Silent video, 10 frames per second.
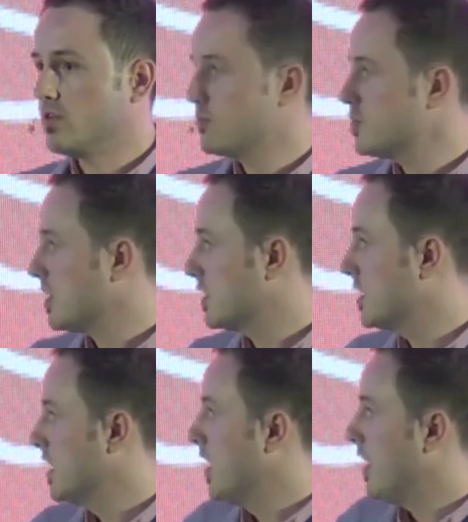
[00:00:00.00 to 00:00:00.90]
object,
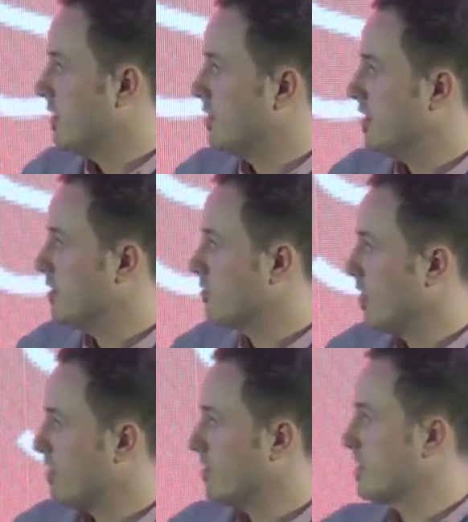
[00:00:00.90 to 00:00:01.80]
and then you
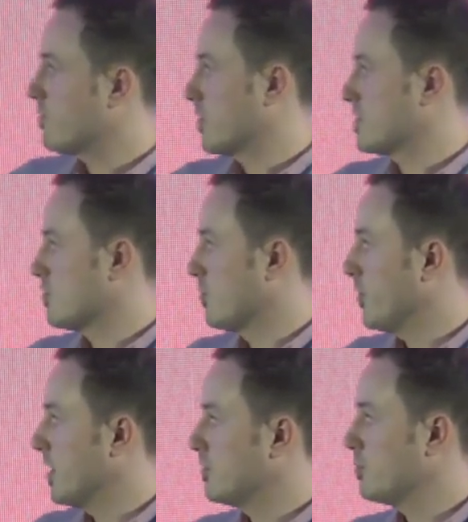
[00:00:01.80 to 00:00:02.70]
have an inference loop,
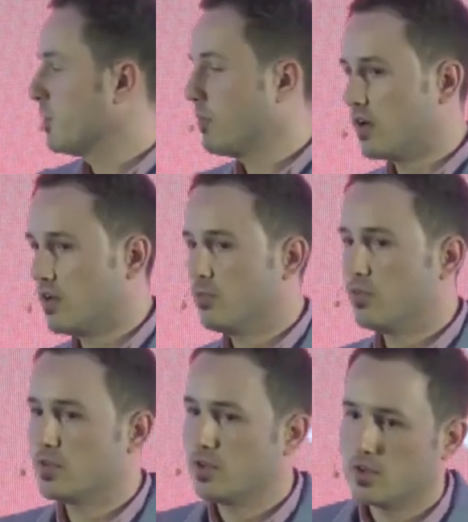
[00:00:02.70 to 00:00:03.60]
right? You prepare the
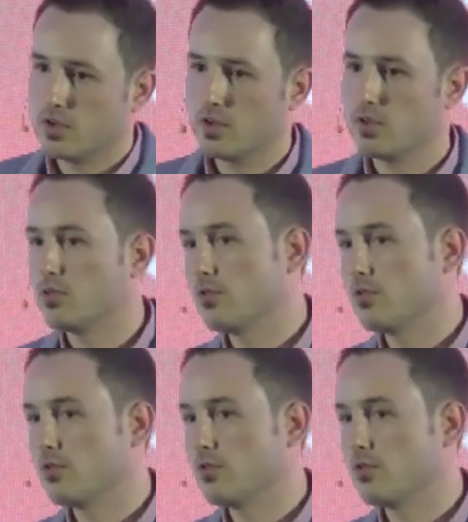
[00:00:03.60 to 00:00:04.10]
input, you